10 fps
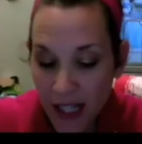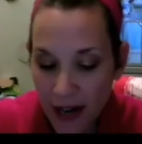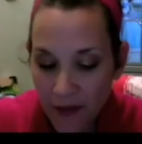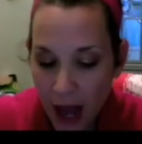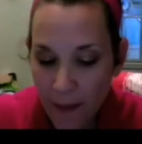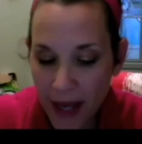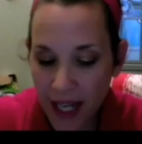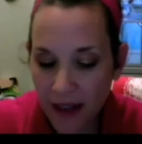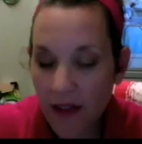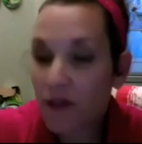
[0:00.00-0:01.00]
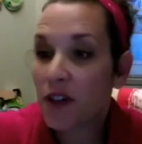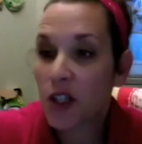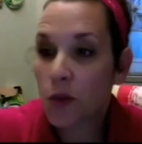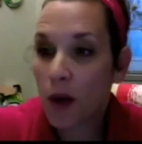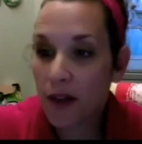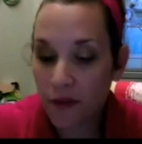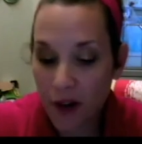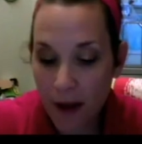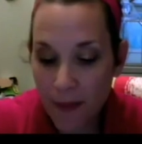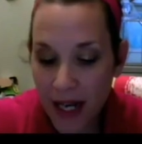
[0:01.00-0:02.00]
that have come in. The first one
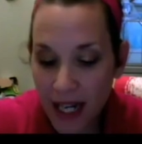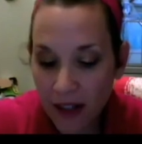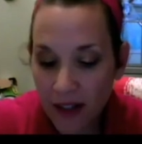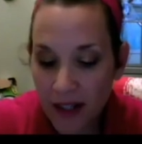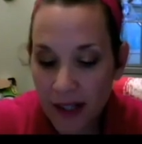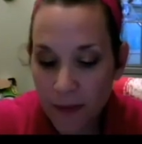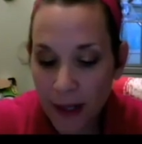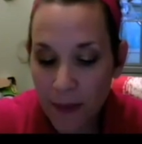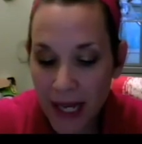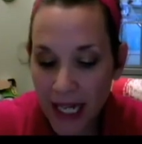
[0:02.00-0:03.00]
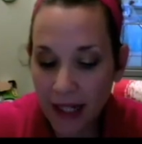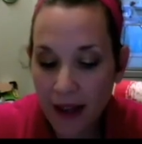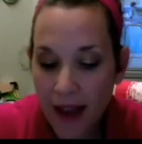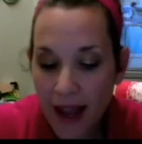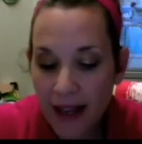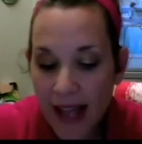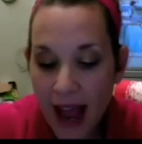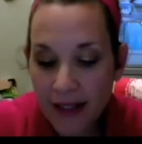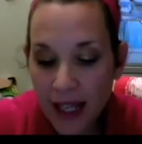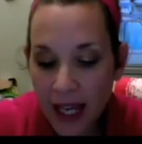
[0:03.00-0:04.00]
from Nicholas McBean is
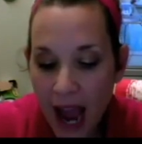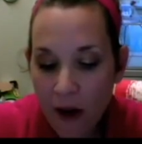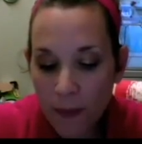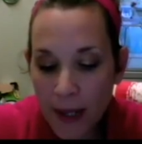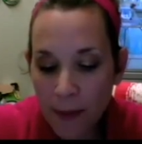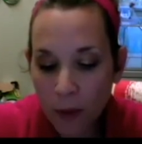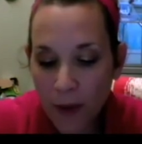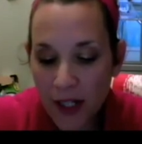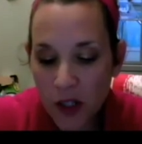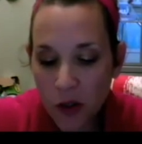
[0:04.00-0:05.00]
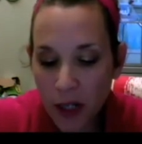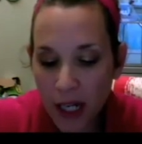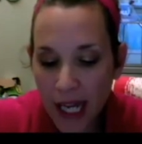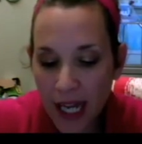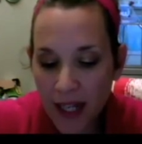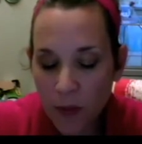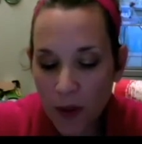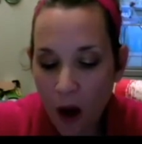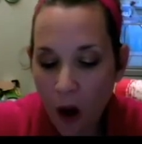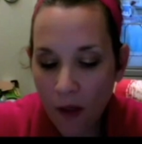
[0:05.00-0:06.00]
asking, how are people registering kids with
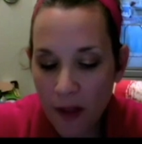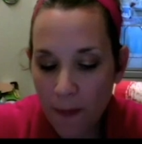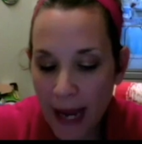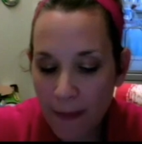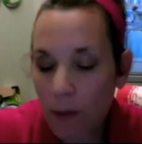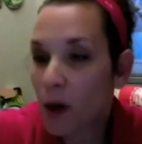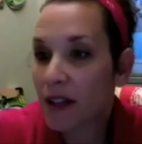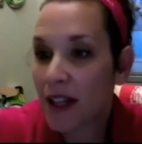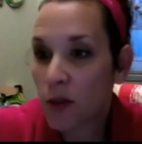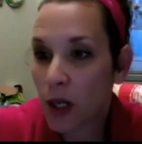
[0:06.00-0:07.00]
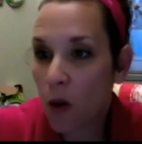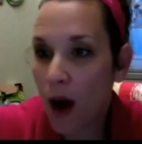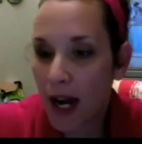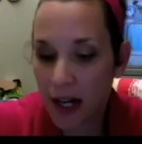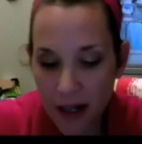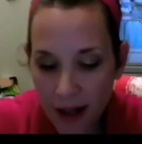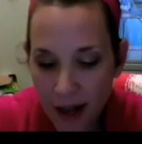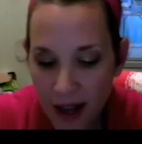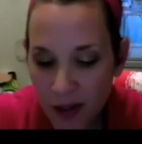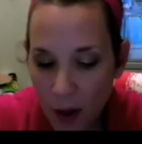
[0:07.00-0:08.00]
all of the paperwork that's required?
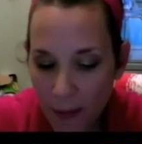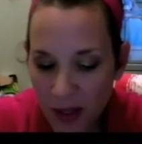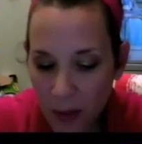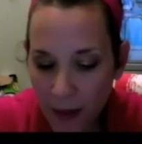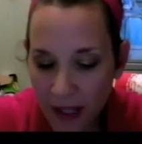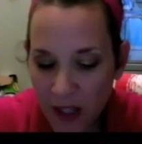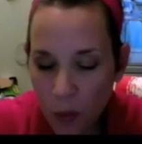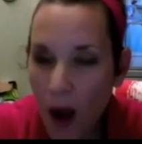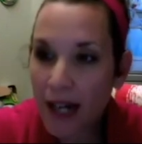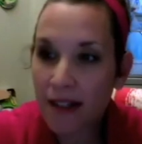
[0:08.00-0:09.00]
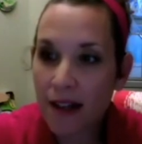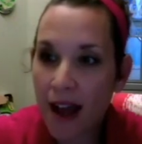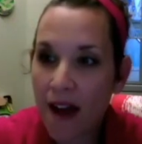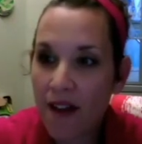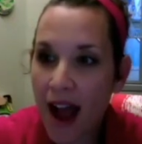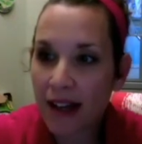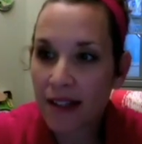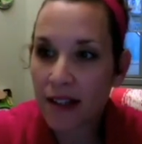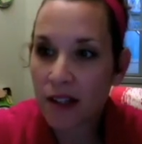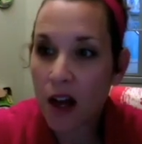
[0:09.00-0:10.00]
So I'm assuming that this Y does not have
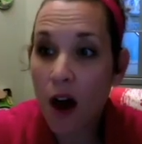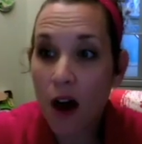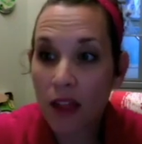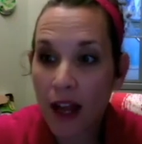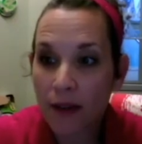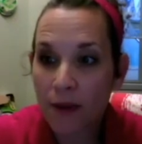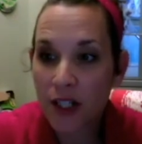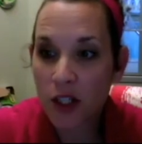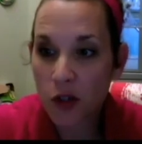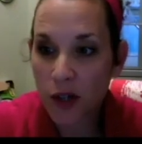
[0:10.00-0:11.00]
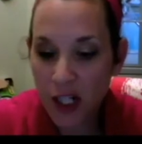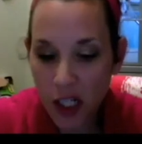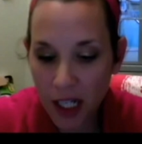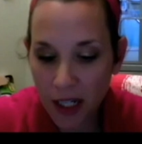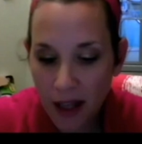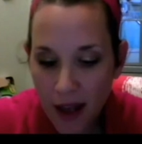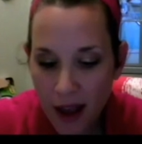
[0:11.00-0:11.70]
access to online registration.